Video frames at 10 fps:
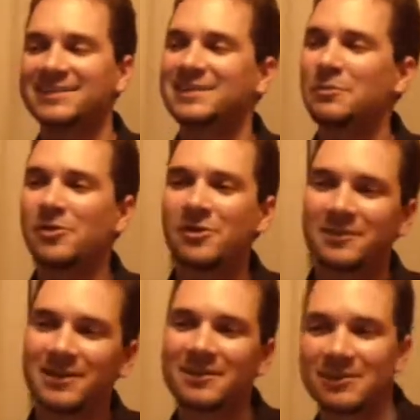
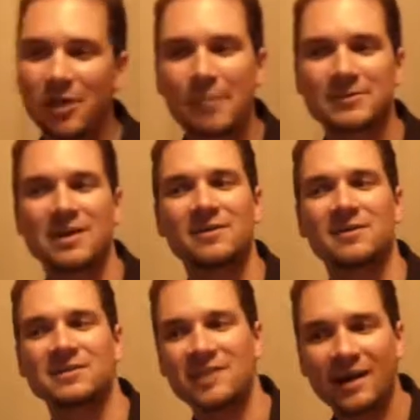Similarly, the club assigned to
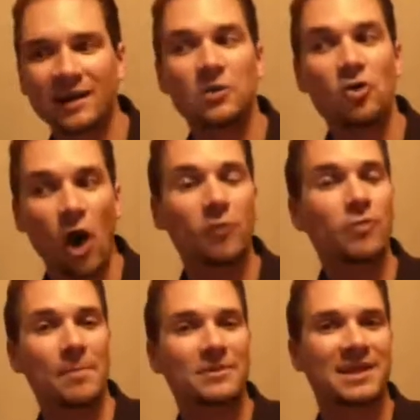the second
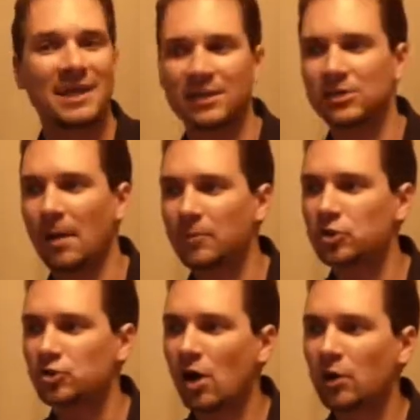non-replicated
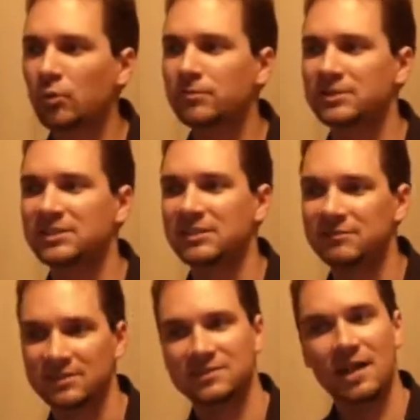number drawn will
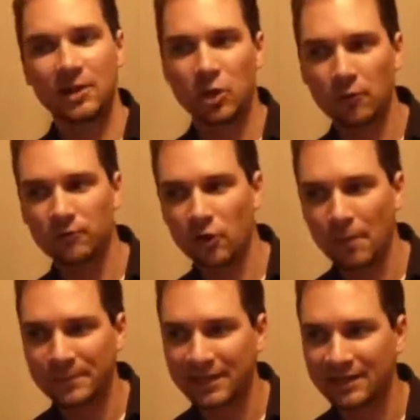receive the second
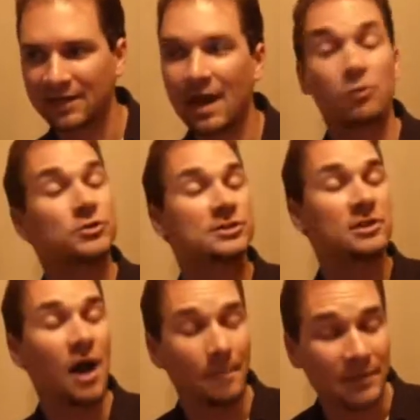overall pick and will
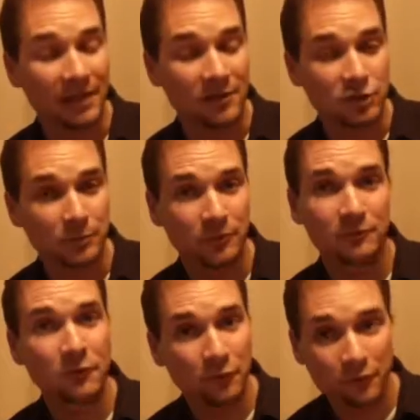not be eligible
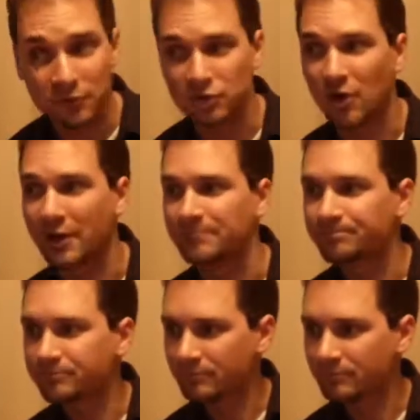in the third drawing.